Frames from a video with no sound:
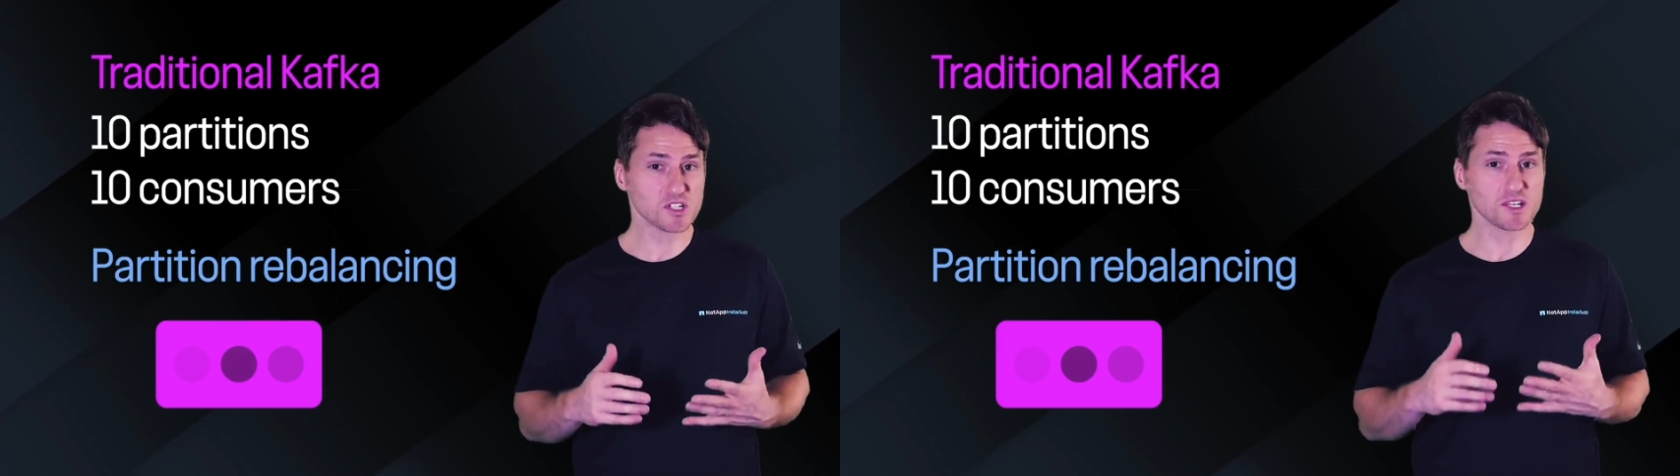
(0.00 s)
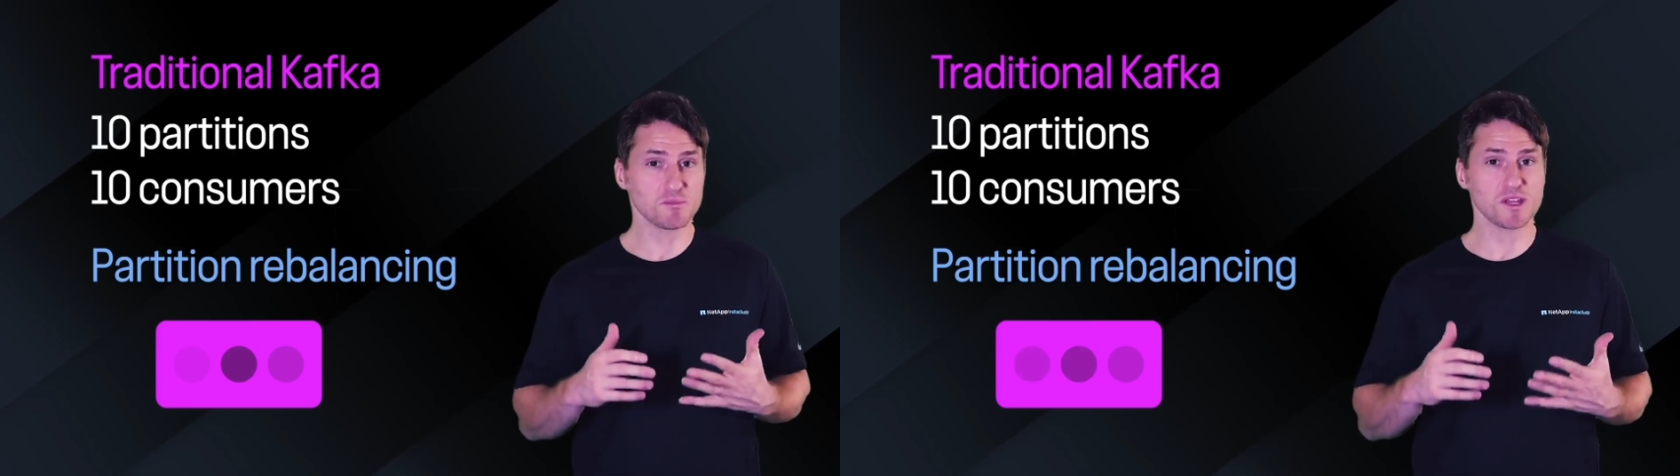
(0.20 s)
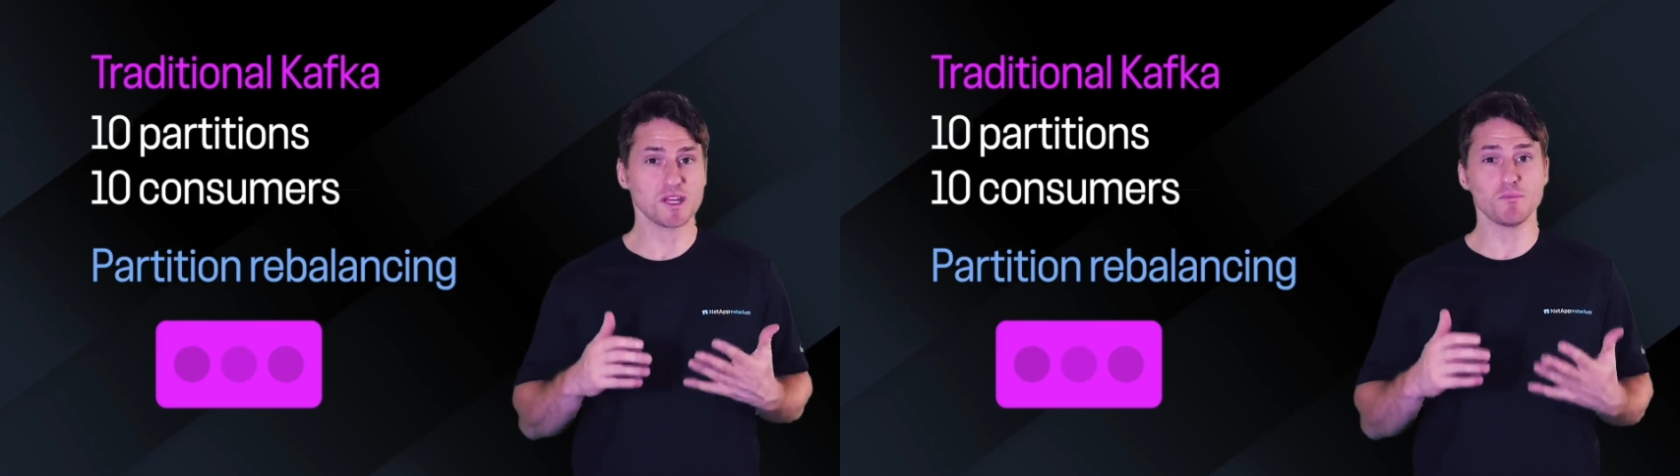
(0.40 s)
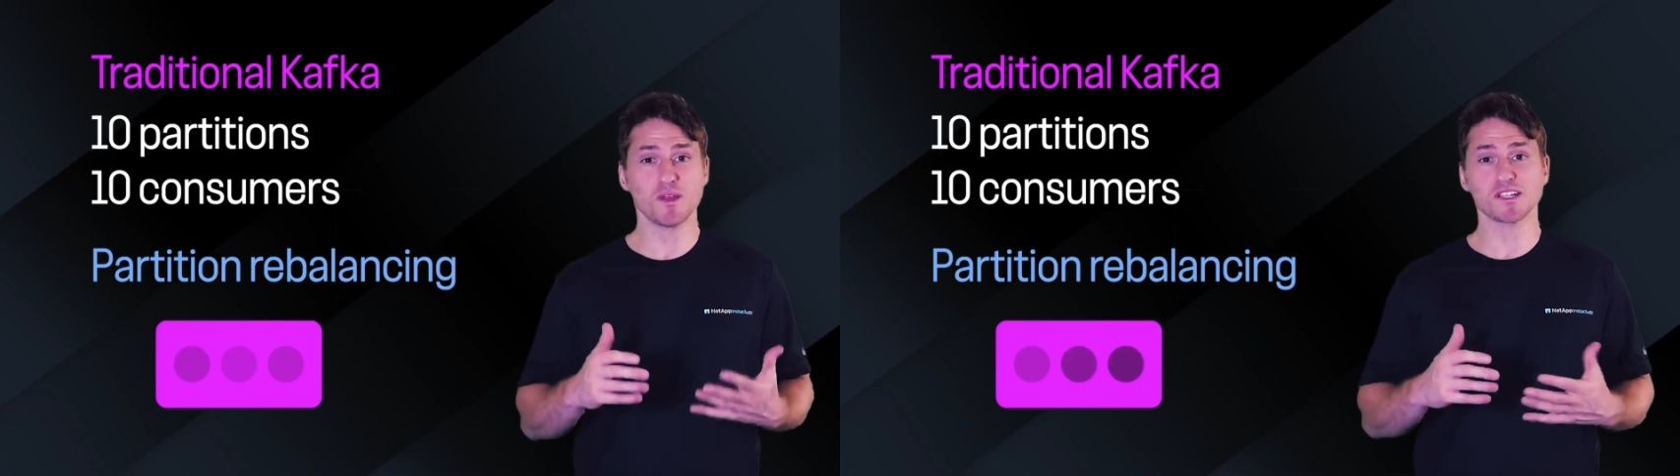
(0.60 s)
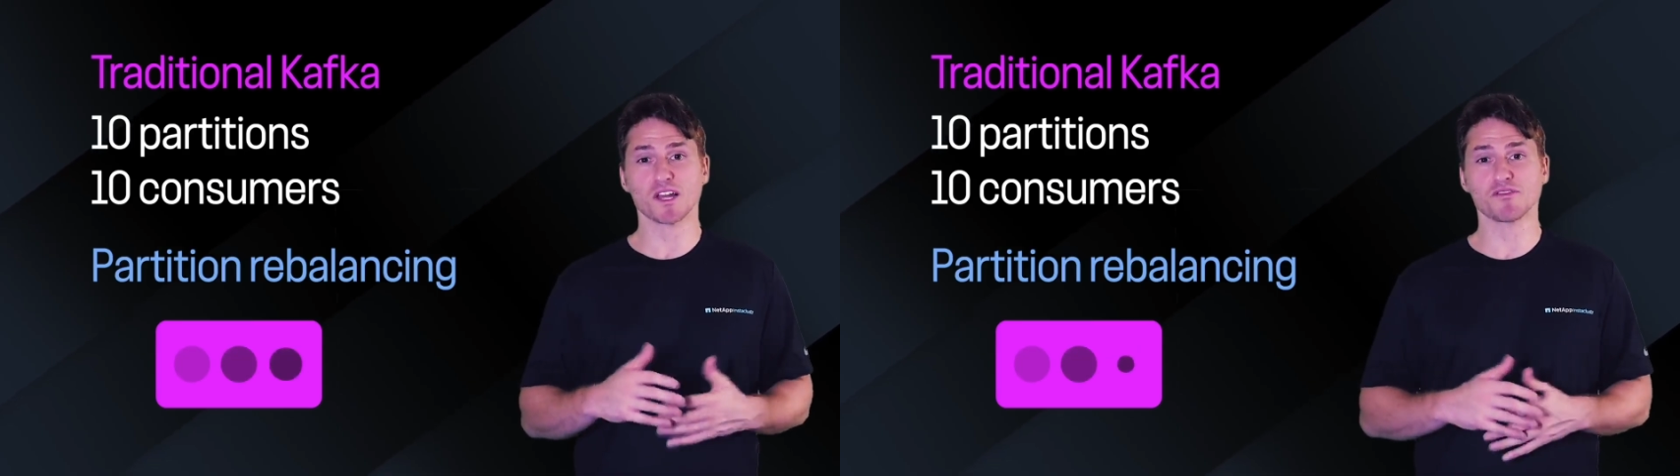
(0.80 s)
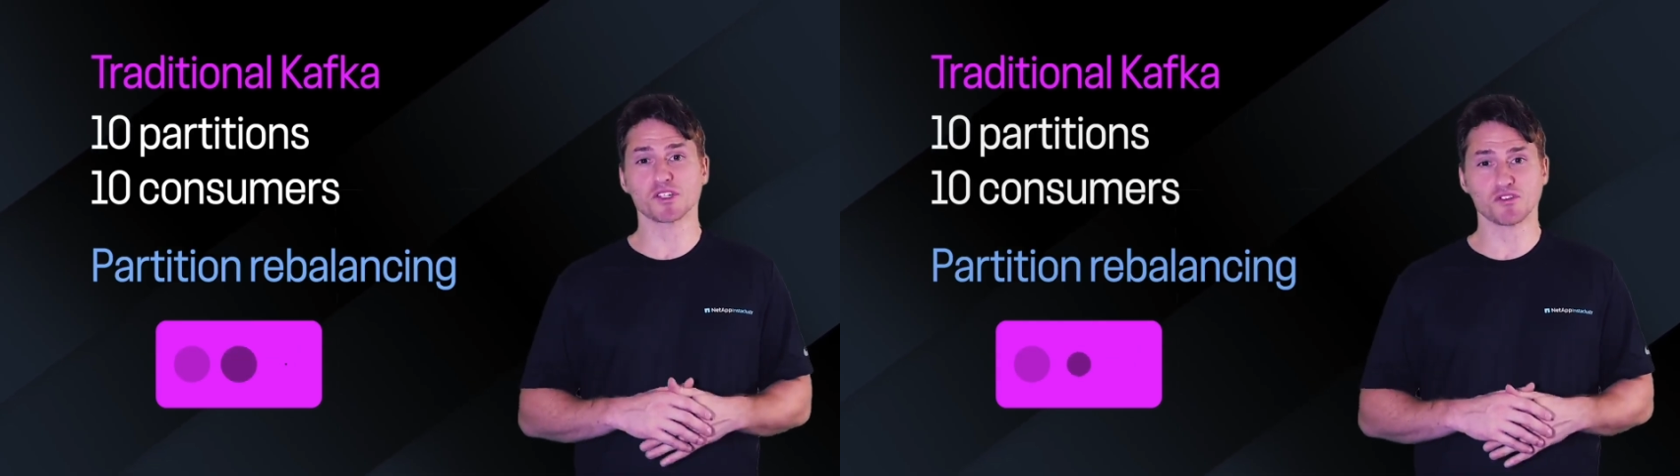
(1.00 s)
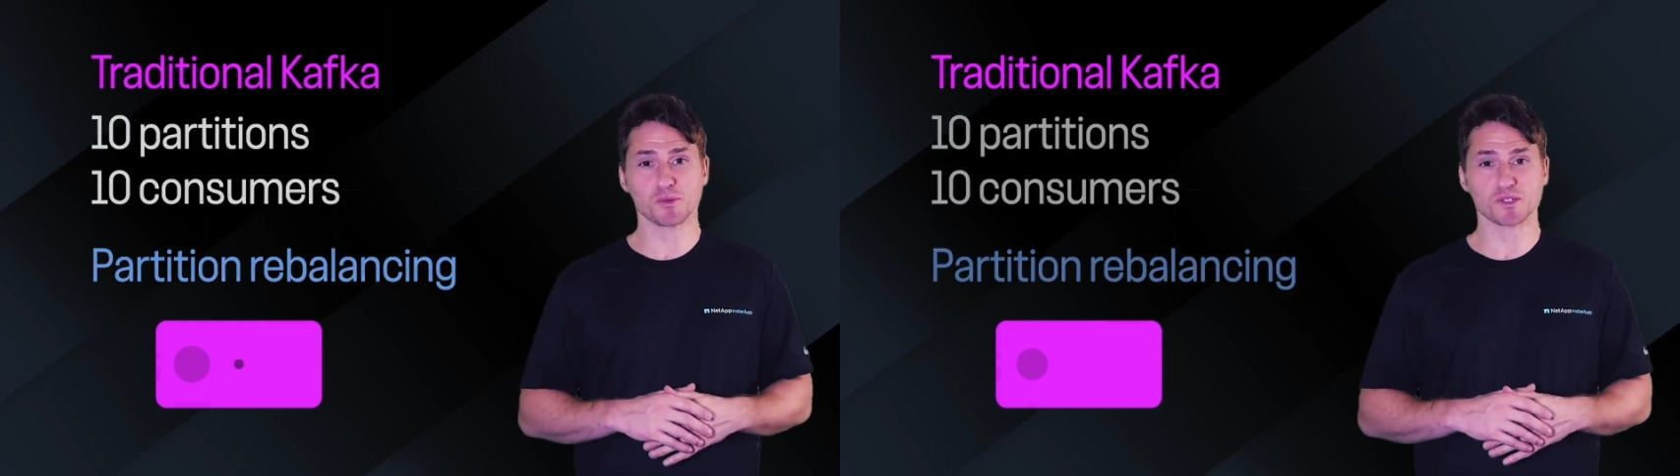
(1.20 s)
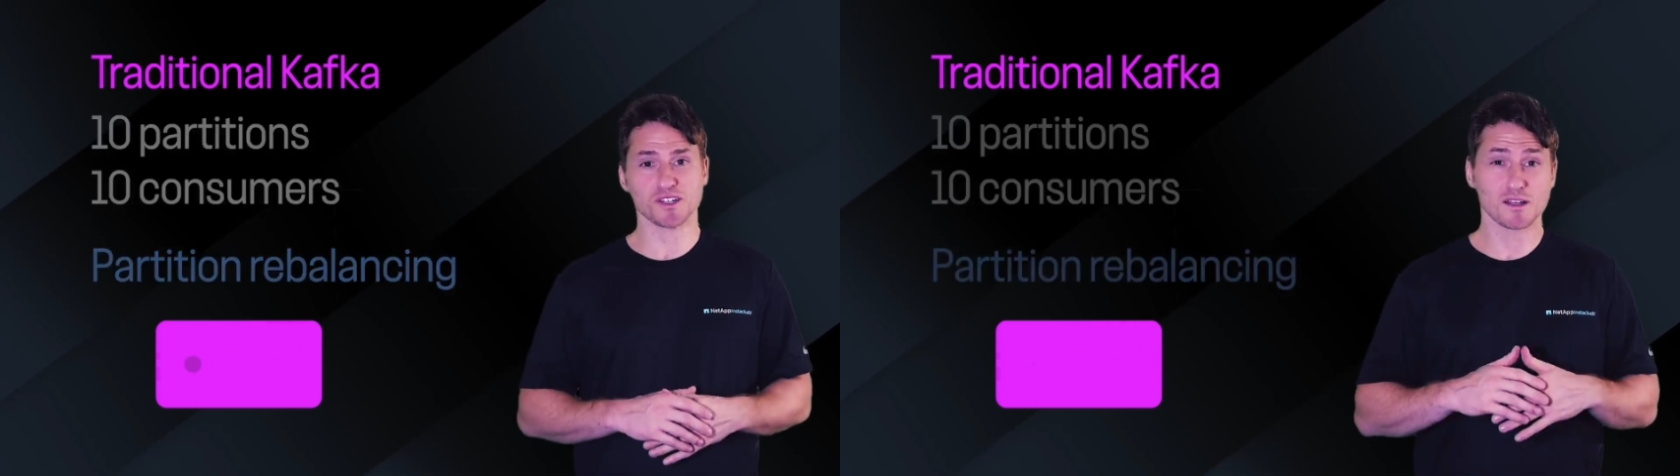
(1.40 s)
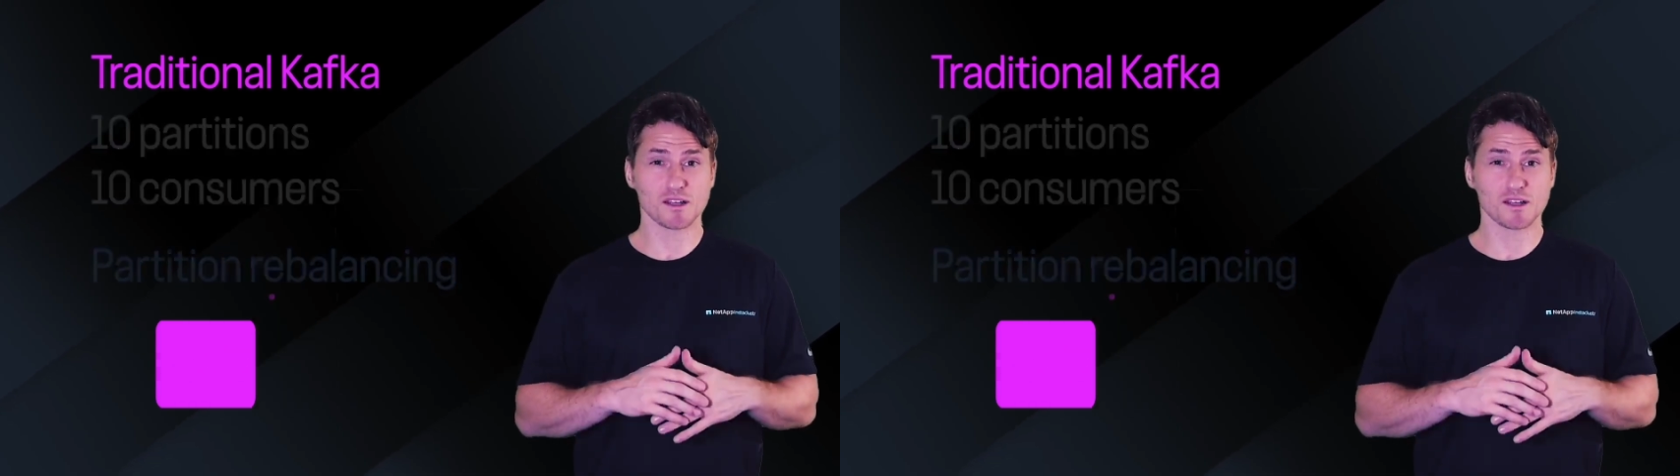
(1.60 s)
mean minutes of disruption.